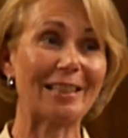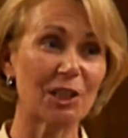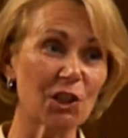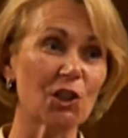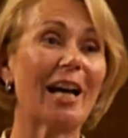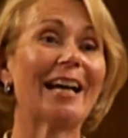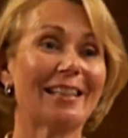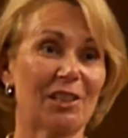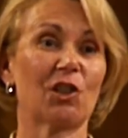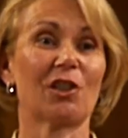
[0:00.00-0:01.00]

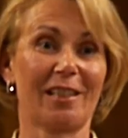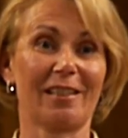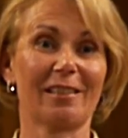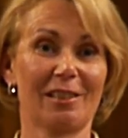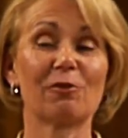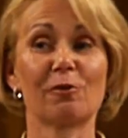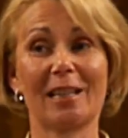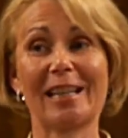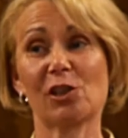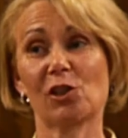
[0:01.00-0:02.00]
challenging
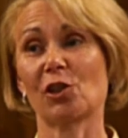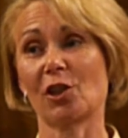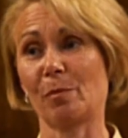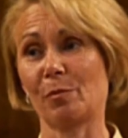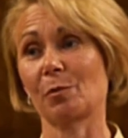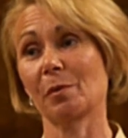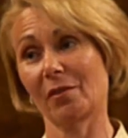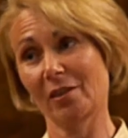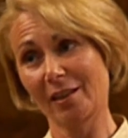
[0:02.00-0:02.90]
relationships with